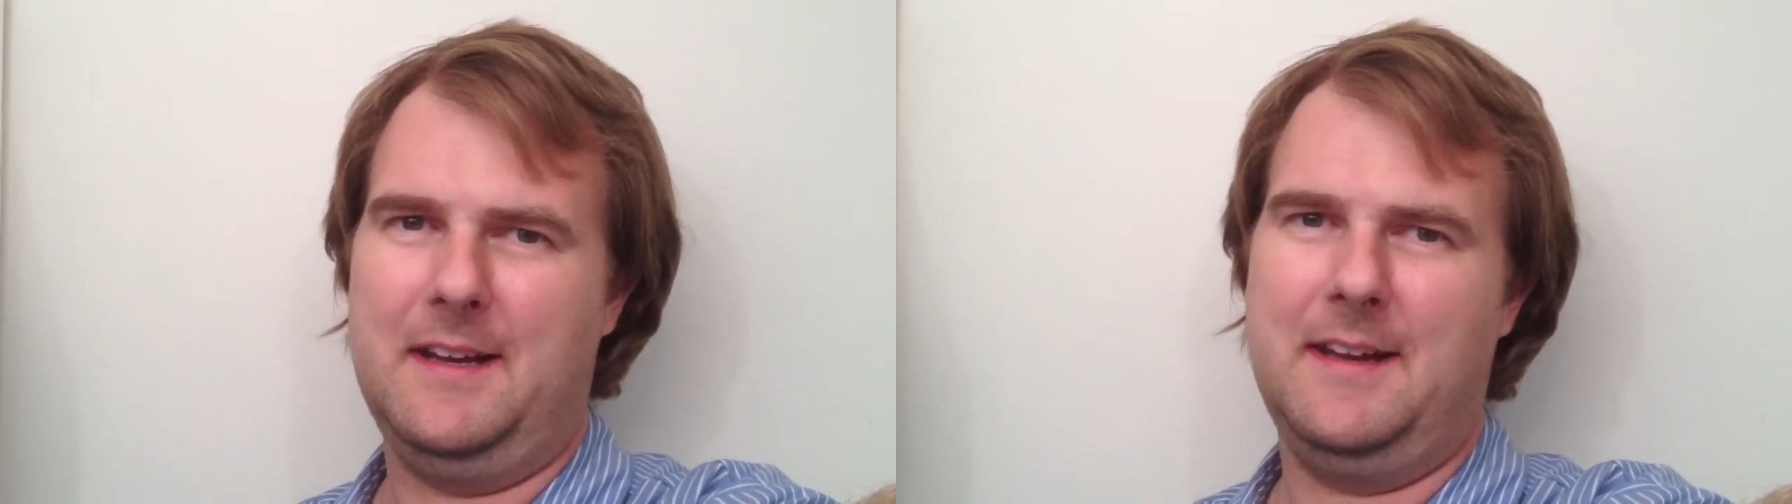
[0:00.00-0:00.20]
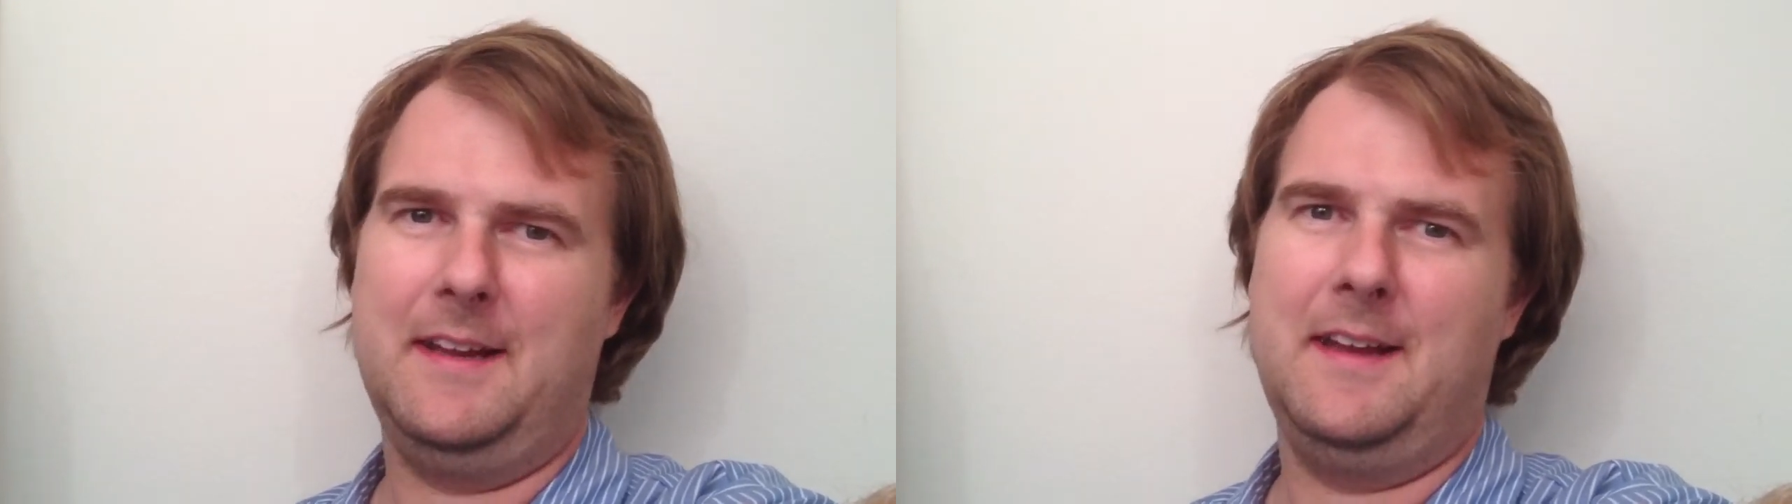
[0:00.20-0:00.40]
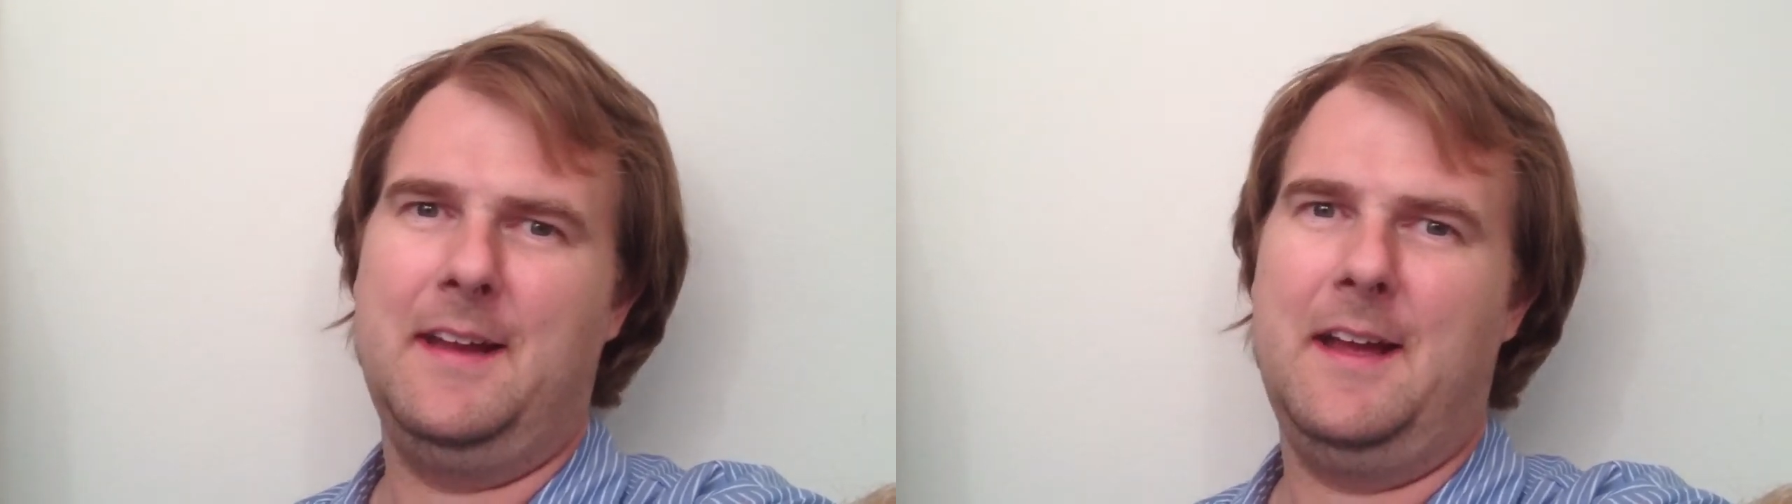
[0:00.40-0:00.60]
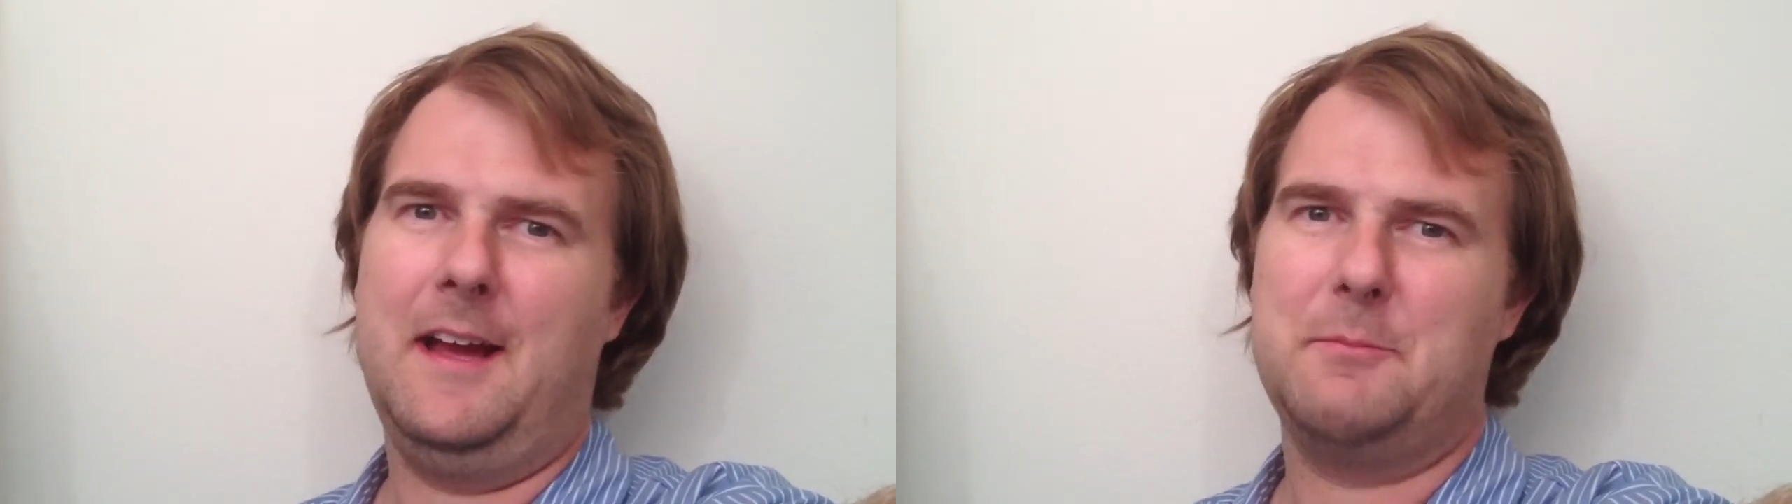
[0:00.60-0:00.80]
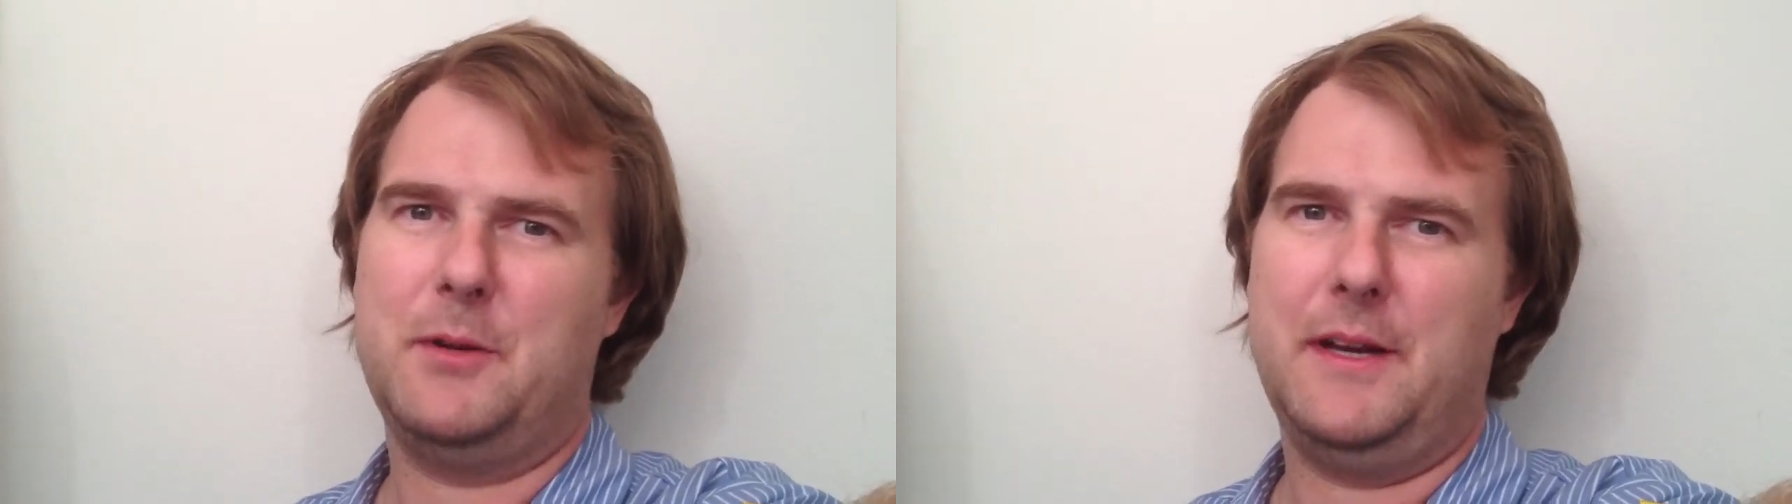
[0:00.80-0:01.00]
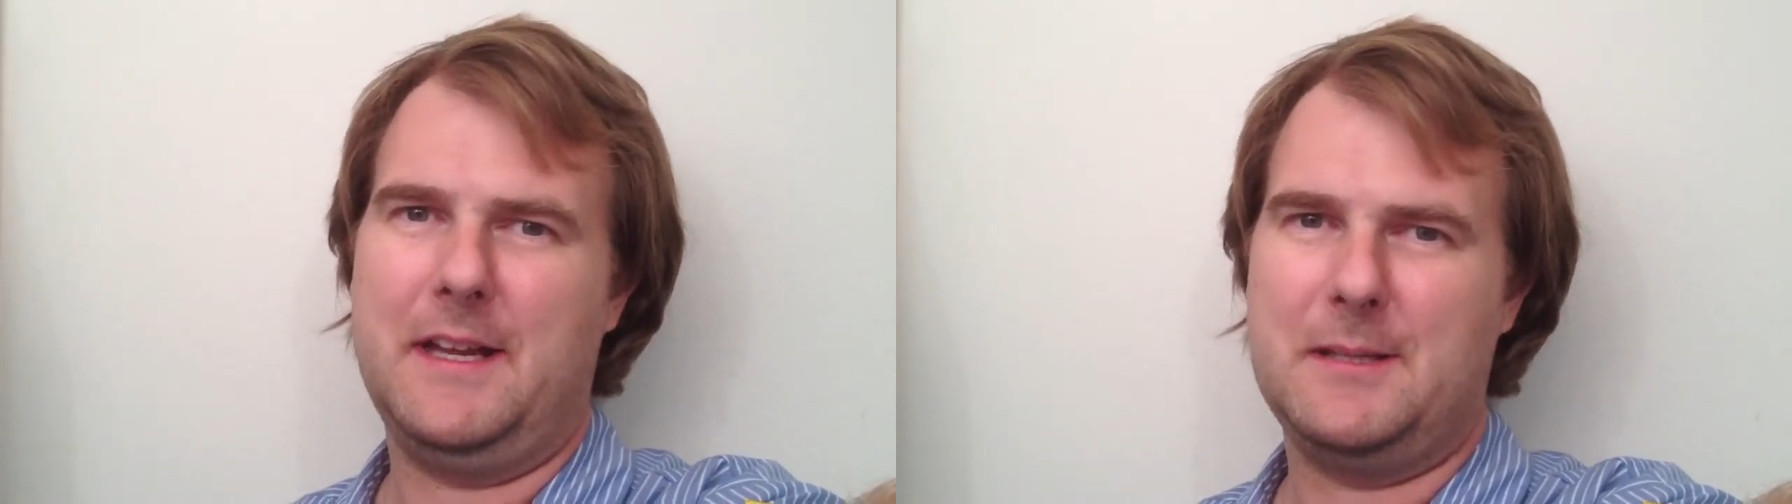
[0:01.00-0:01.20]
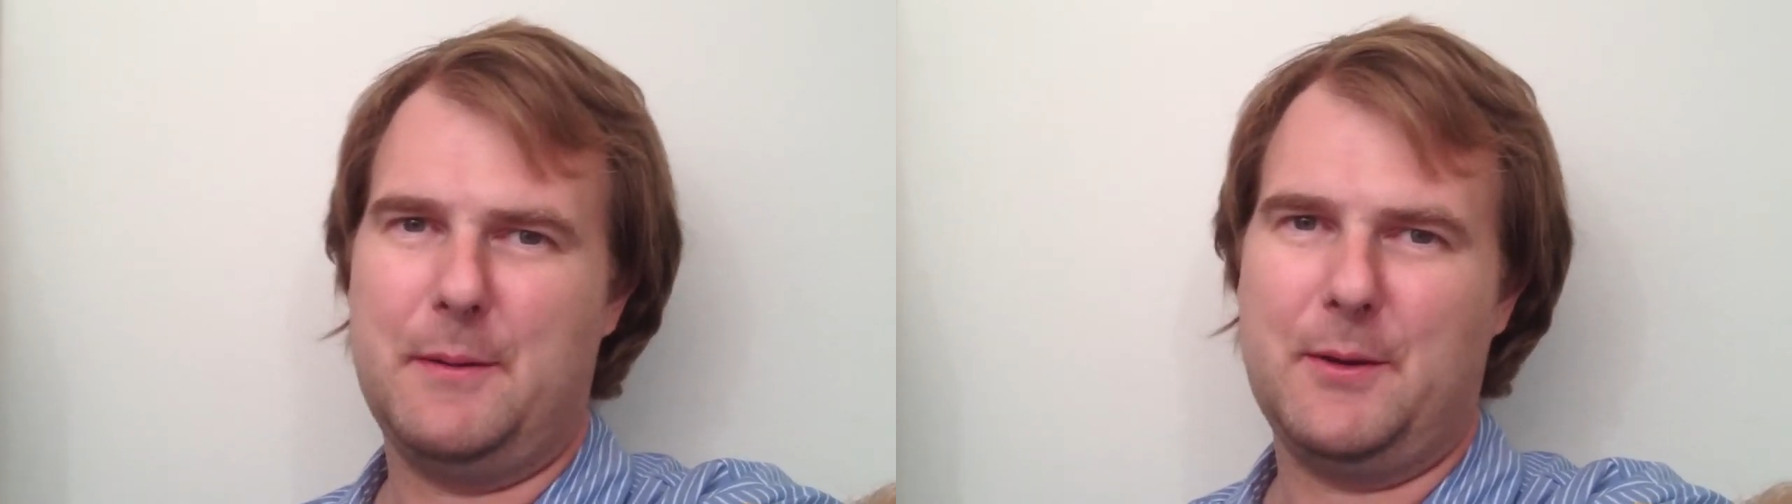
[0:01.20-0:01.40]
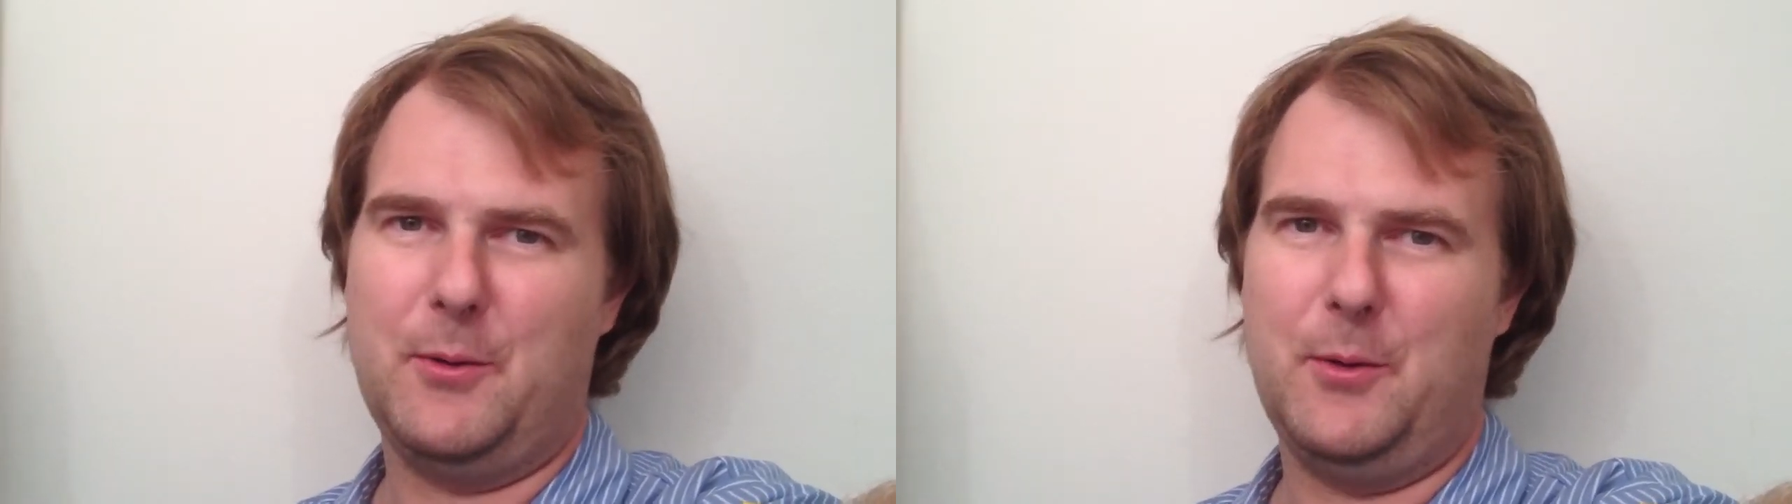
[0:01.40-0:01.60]
I'm going to get to
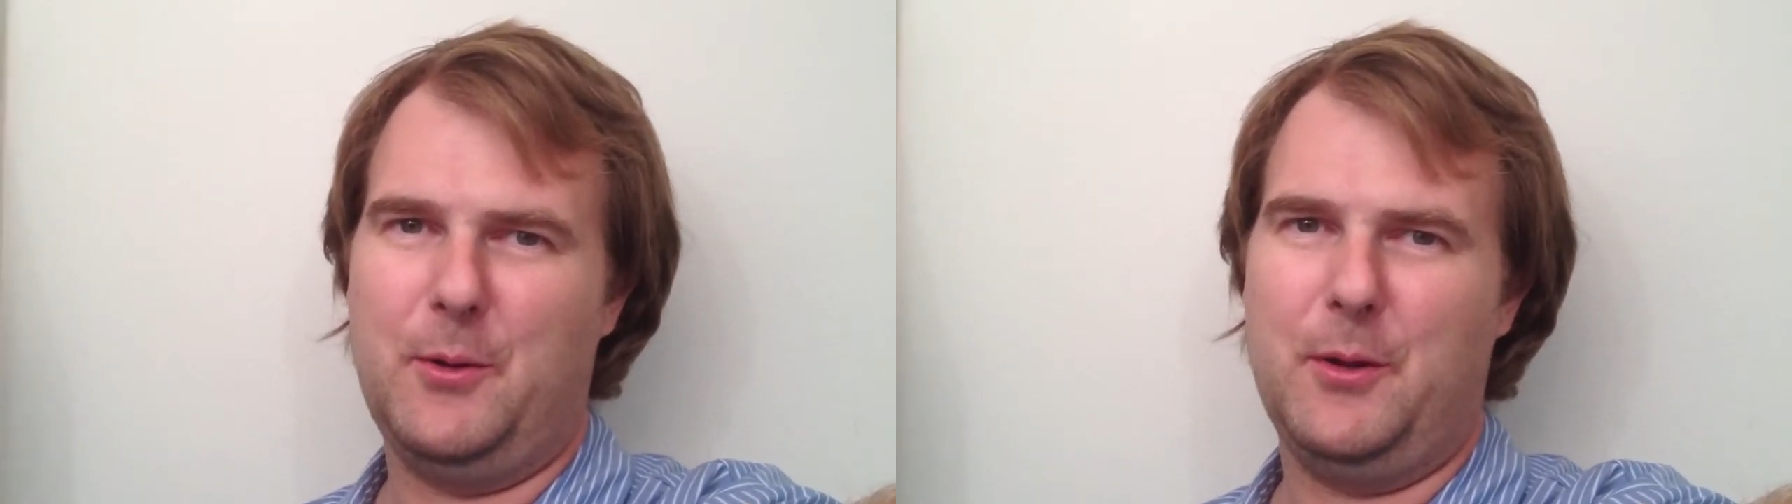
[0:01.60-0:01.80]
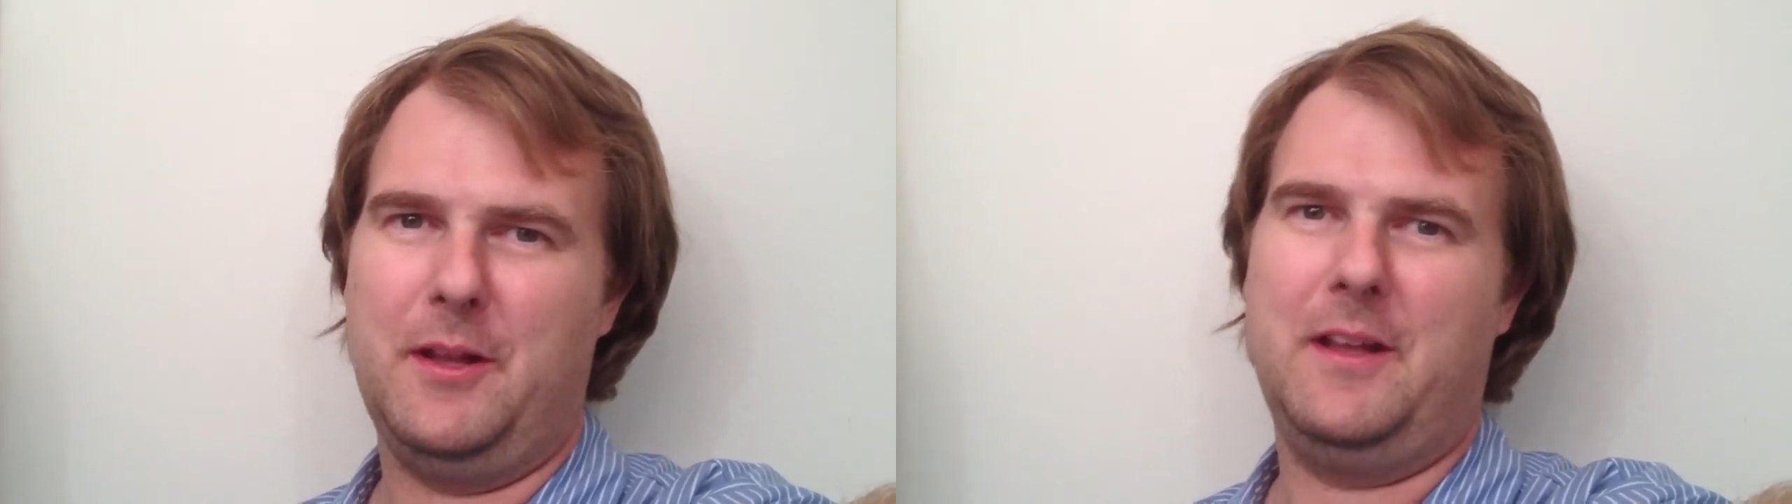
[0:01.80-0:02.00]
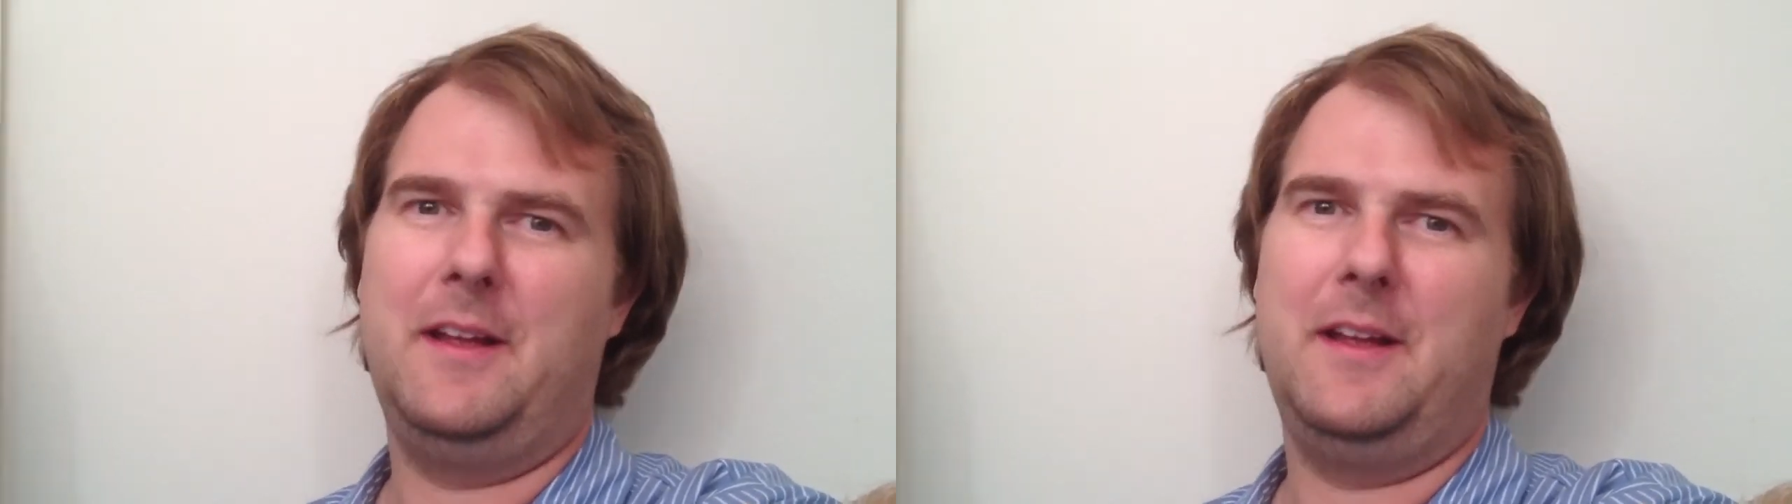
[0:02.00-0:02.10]
my goal